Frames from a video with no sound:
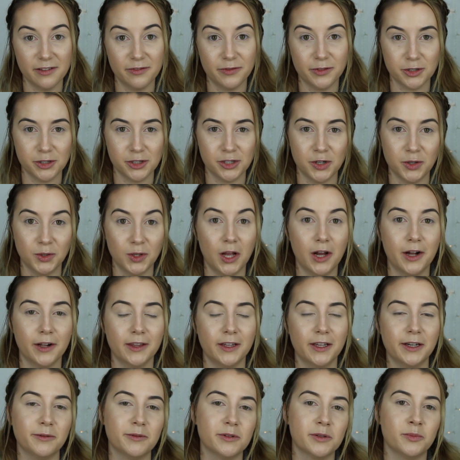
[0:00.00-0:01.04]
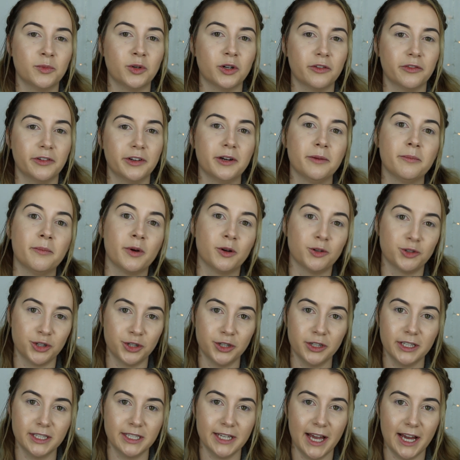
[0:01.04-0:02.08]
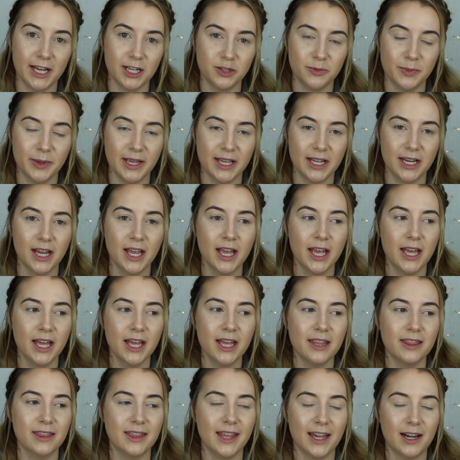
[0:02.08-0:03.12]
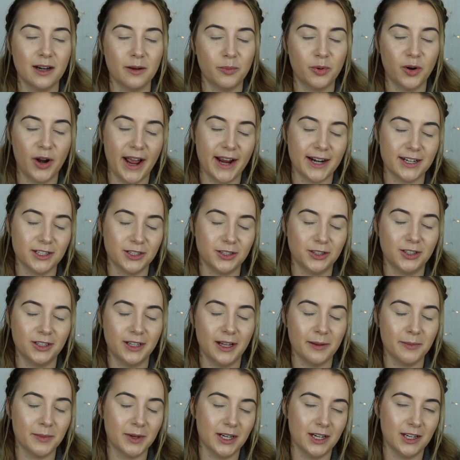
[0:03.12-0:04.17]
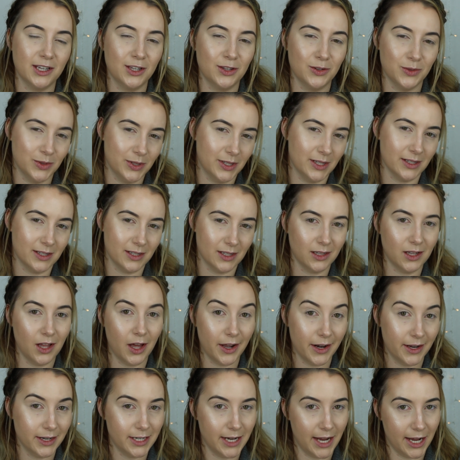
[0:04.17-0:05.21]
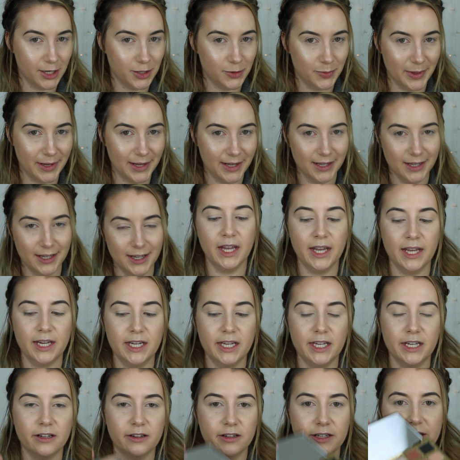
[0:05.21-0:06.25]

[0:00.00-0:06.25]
it for so long that it was more of an emotional attachment than a practical, I'm going to use this a lot attachment. And here